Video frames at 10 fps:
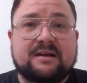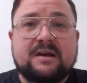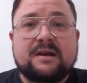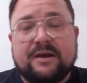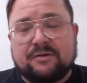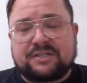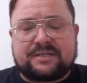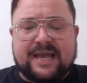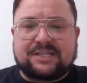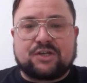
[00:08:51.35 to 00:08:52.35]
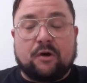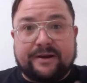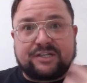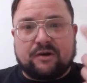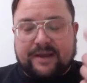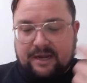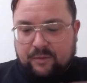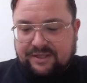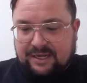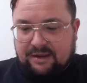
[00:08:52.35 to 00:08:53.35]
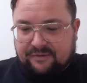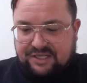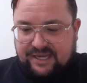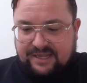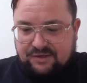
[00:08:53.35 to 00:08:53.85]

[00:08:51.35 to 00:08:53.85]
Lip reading: And I was getting tired. I started getting a little bit delirious again.